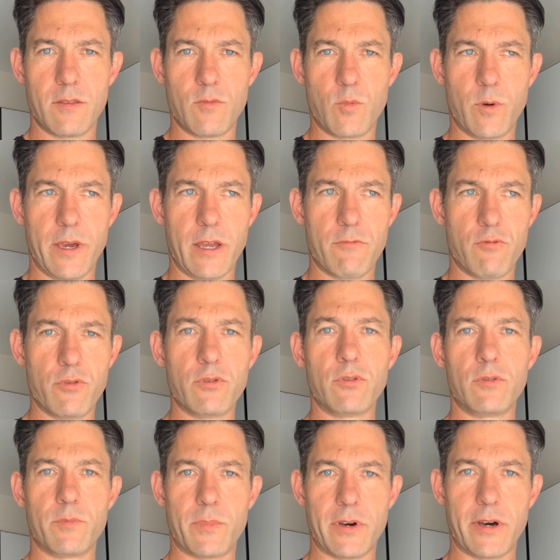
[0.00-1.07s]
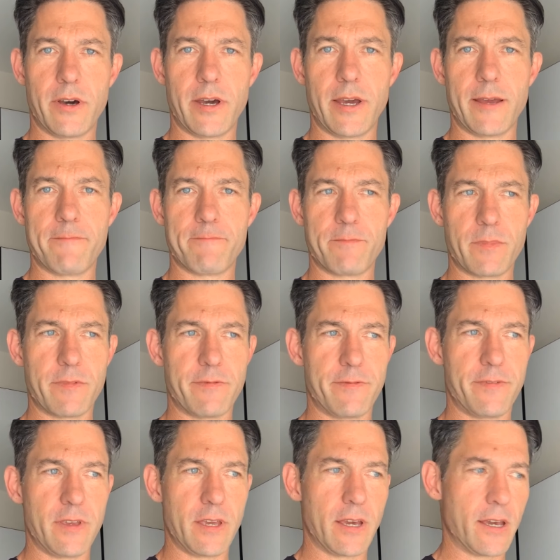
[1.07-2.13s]
we're ruled by
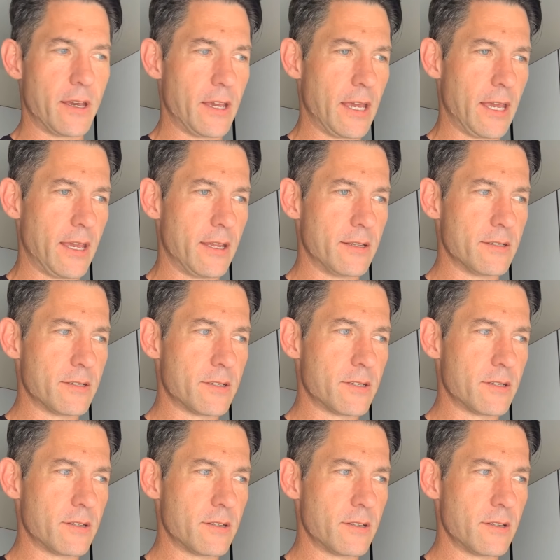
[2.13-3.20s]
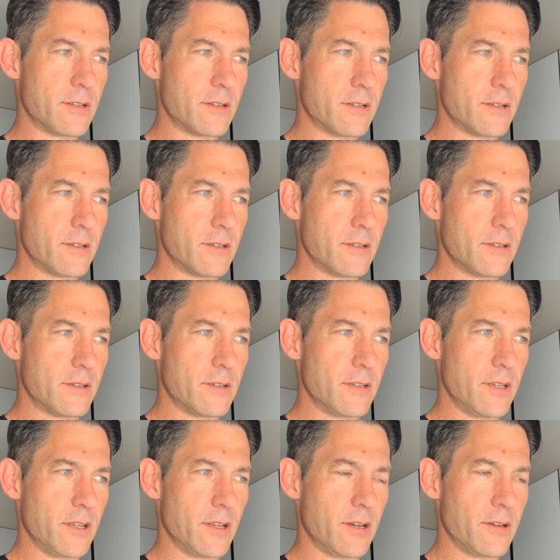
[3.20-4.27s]
fear, and,
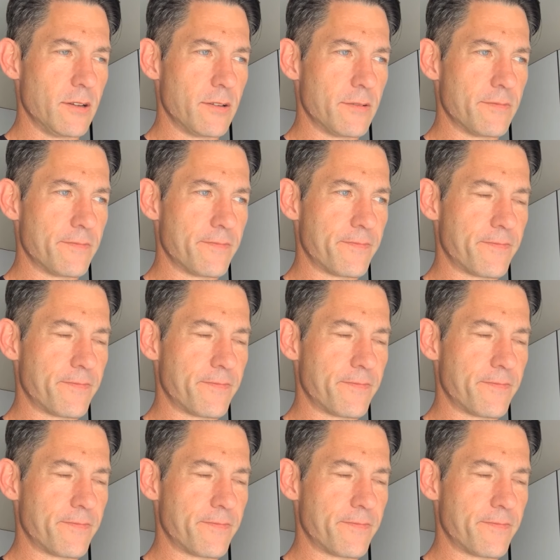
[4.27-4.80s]
you know,